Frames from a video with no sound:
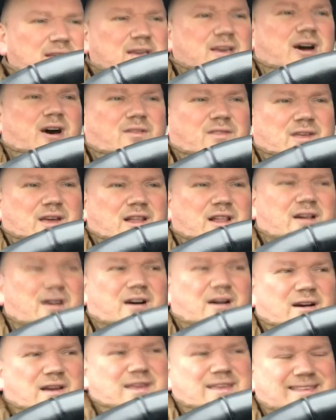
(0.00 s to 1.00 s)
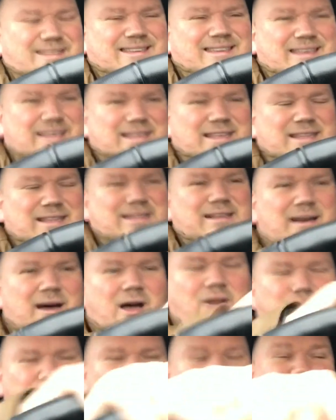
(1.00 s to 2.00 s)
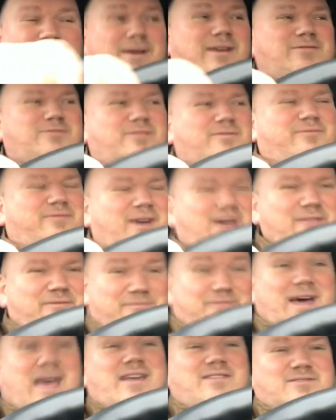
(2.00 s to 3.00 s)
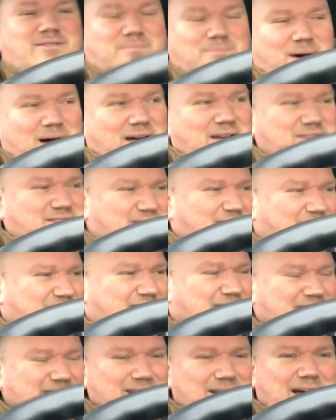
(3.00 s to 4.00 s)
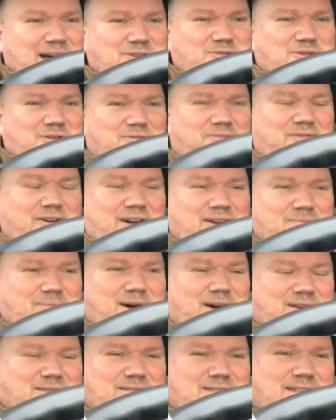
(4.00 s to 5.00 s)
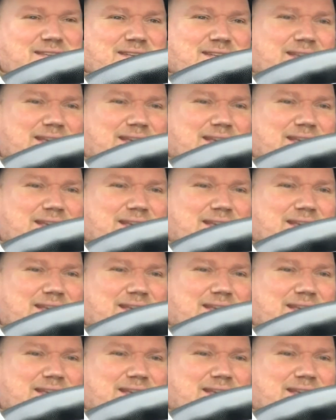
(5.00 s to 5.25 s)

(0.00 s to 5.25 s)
on the clock, 105,000 miles, sorry, 105 miles